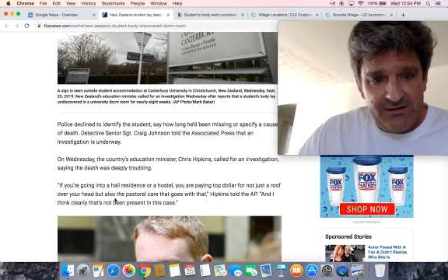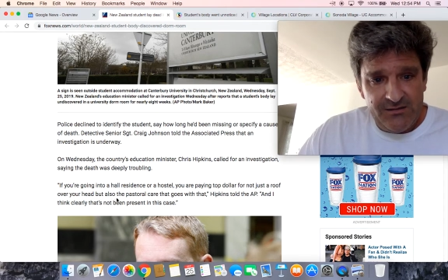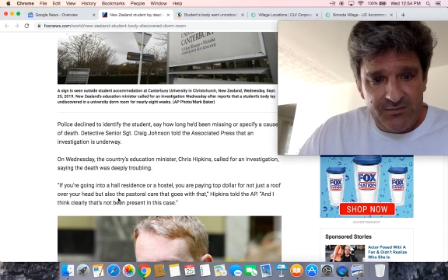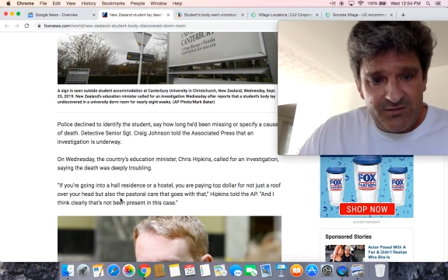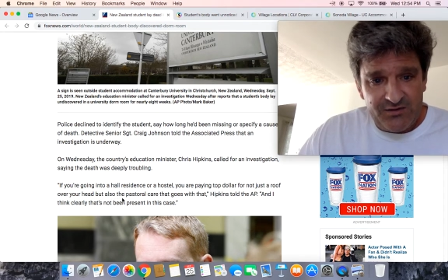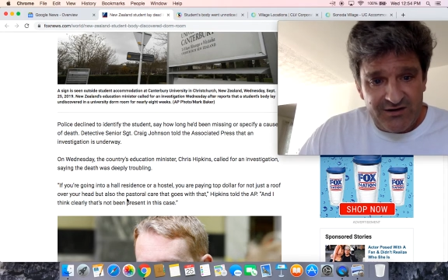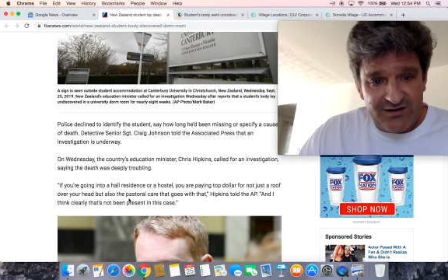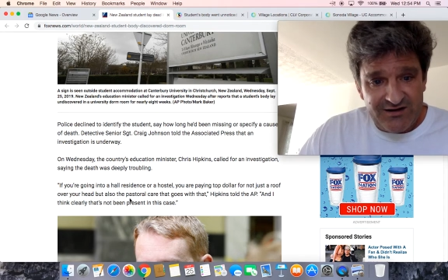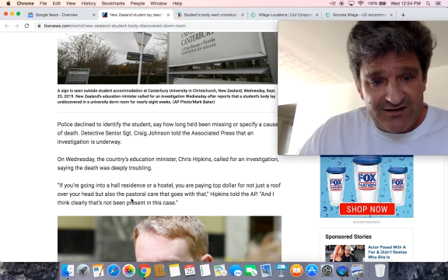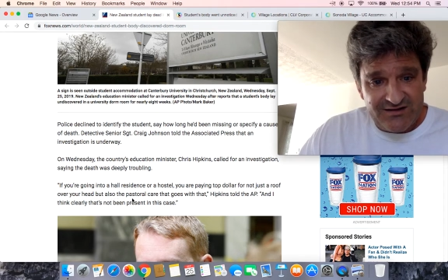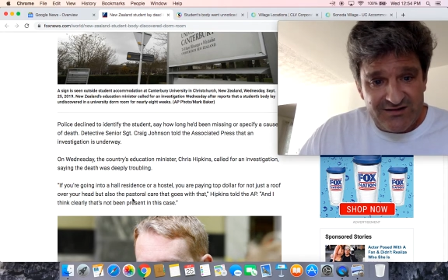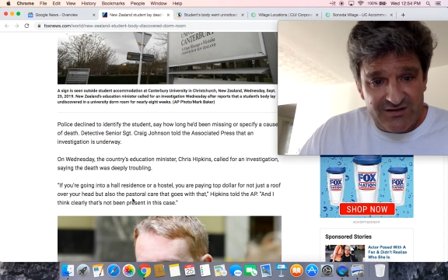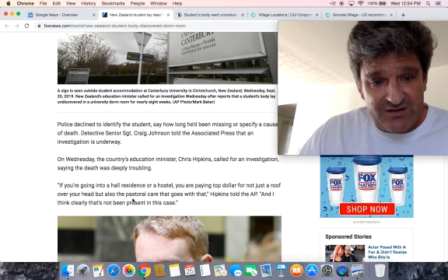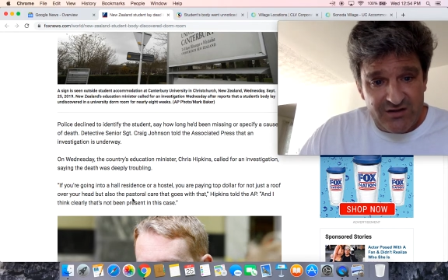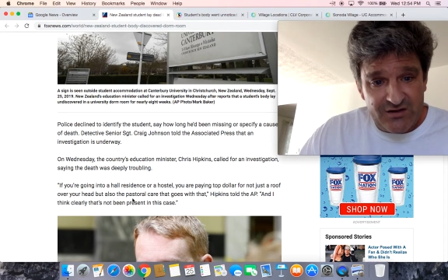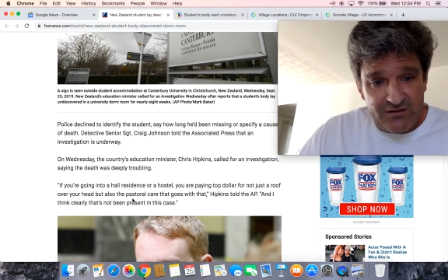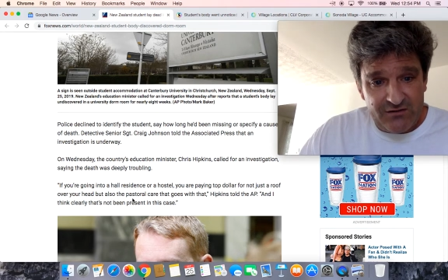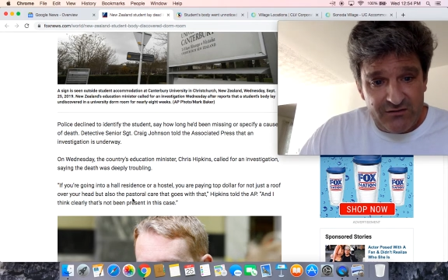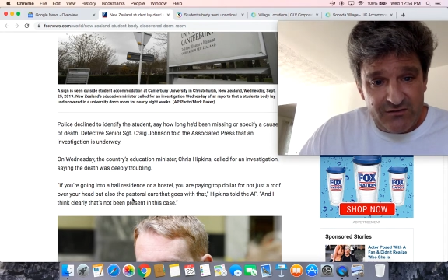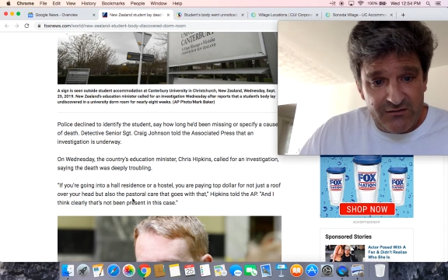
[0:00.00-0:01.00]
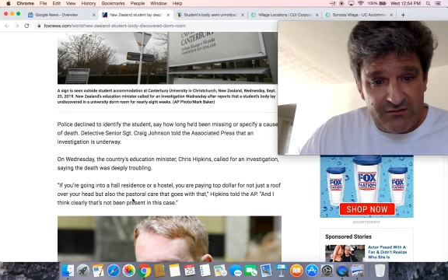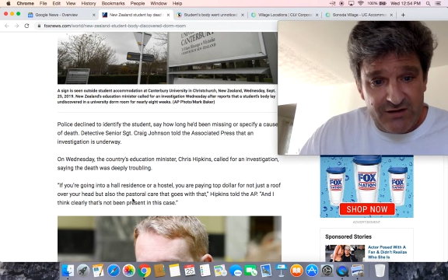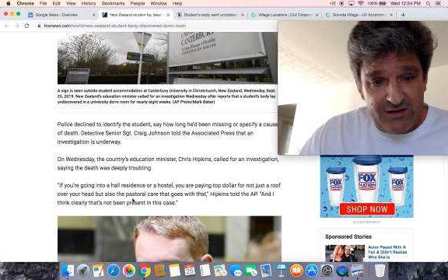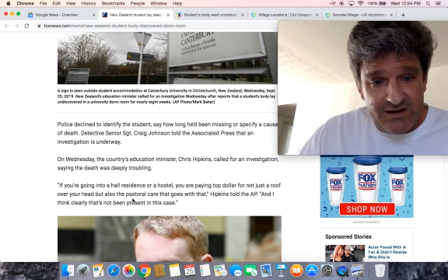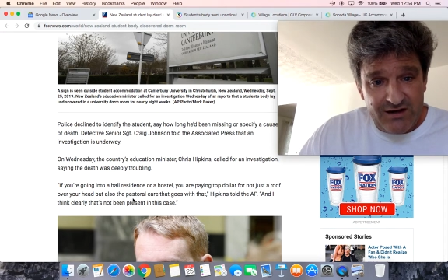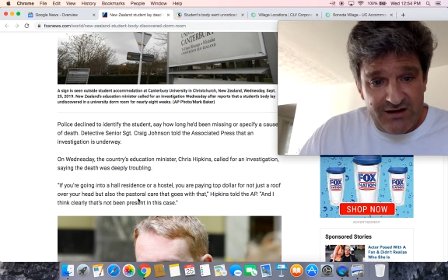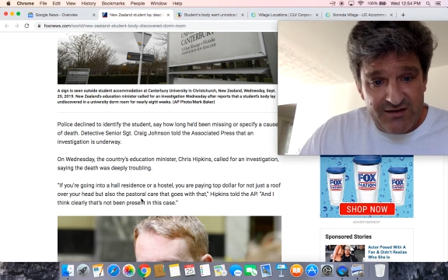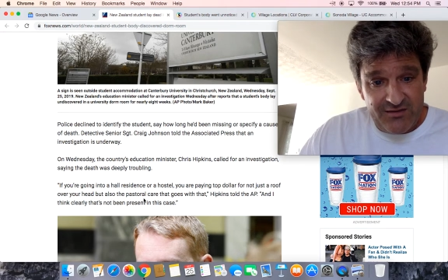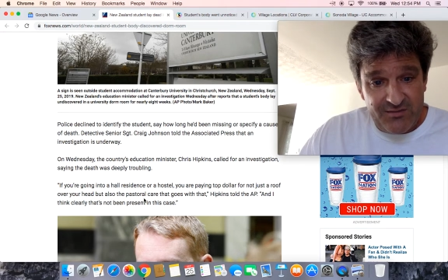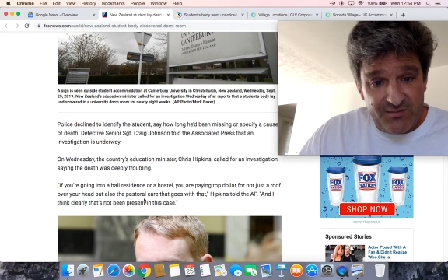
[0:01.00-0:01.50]
but also
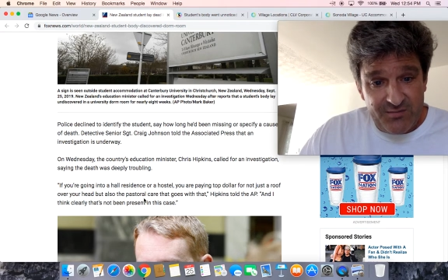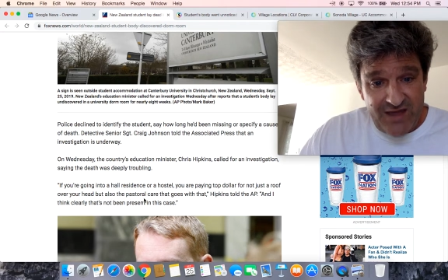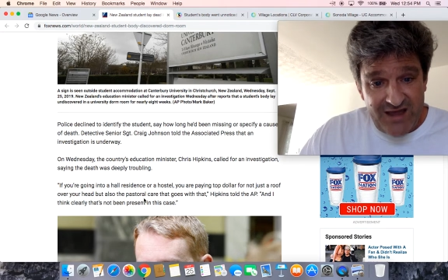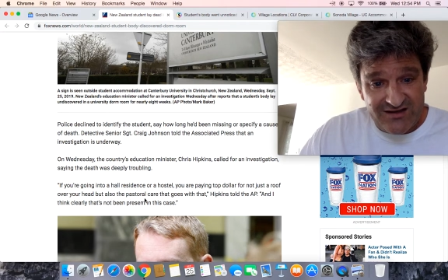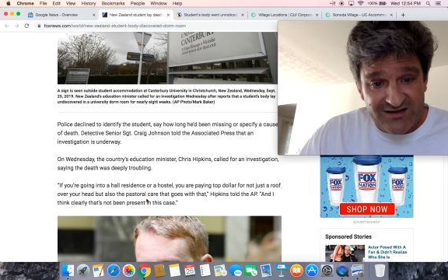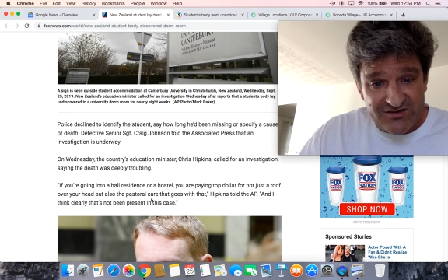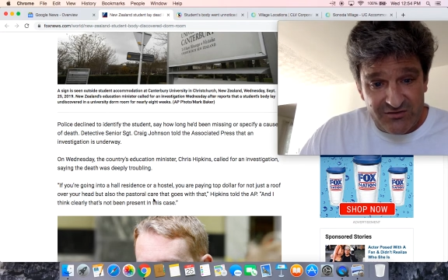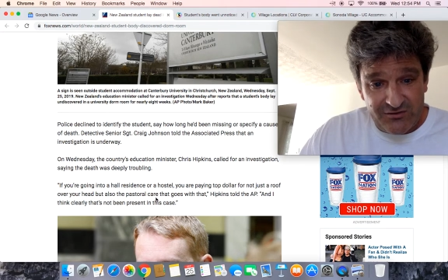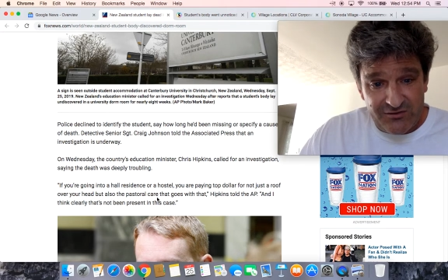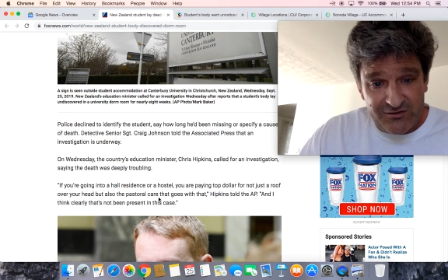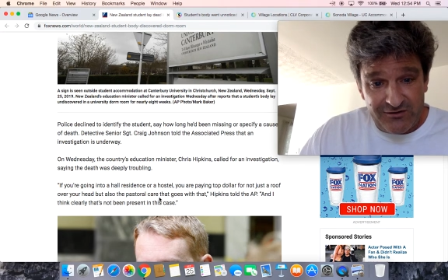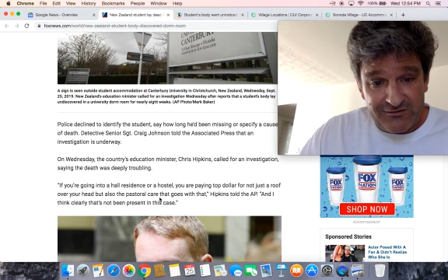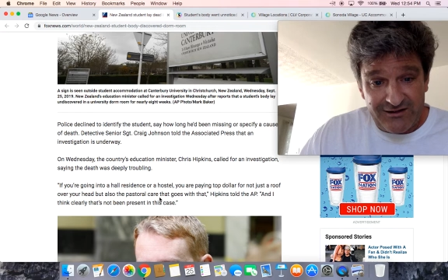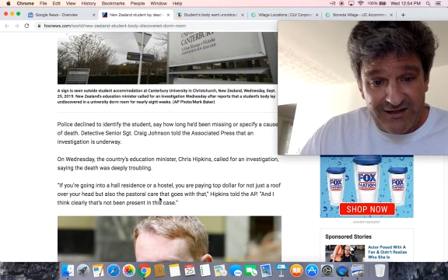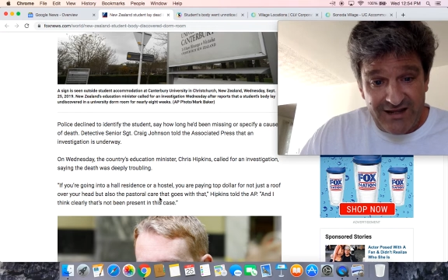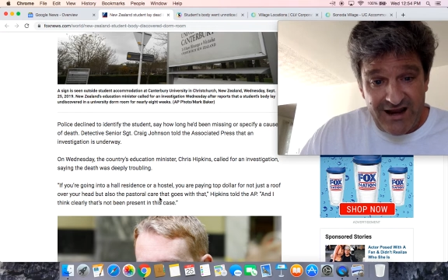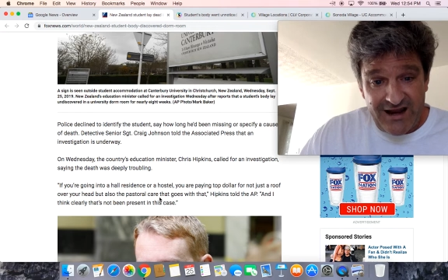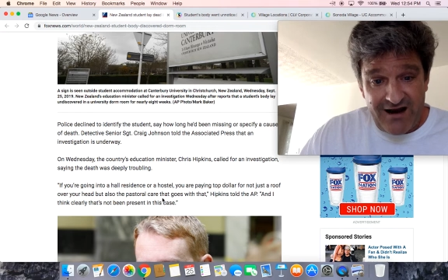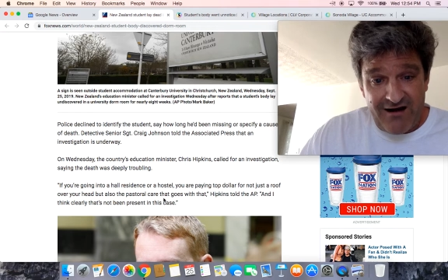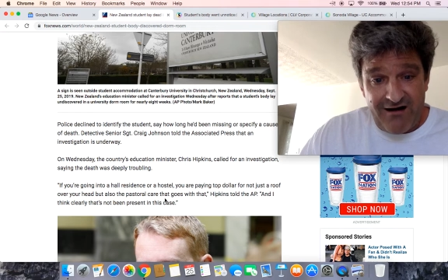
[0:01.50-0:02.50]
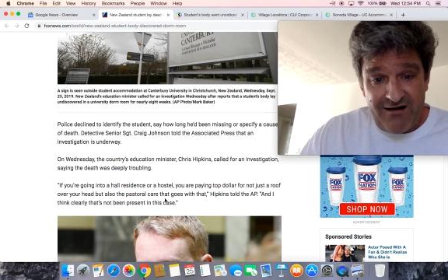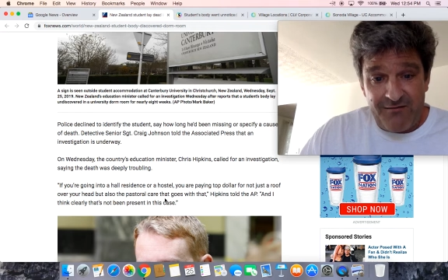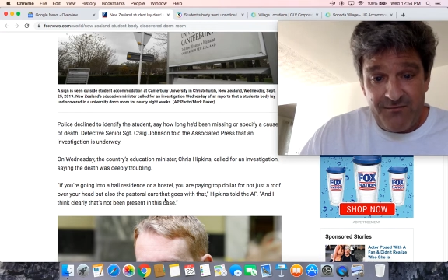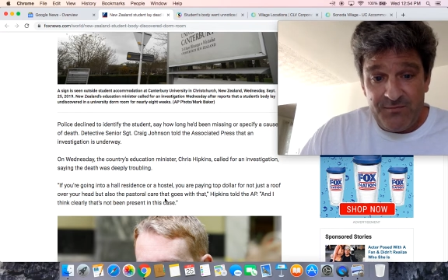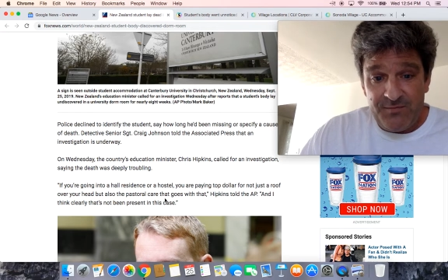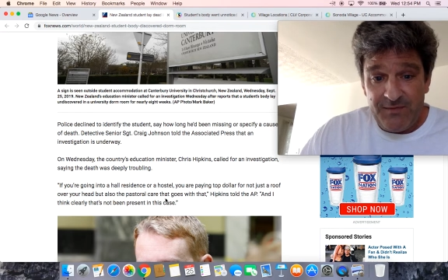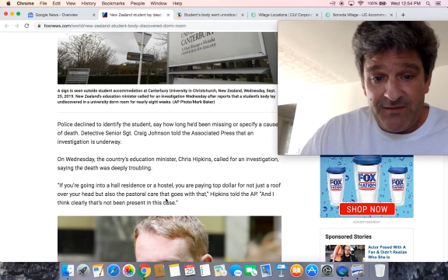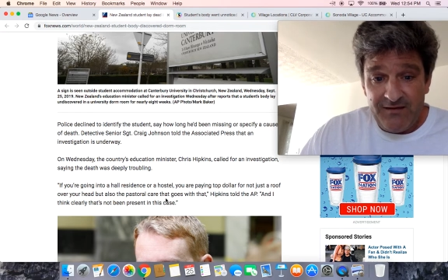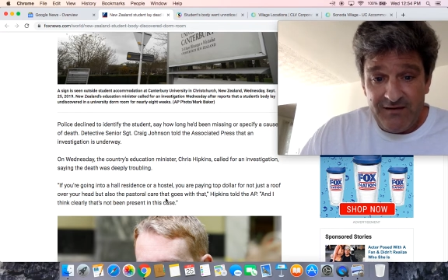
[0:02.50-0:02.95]
uh, the pastoral care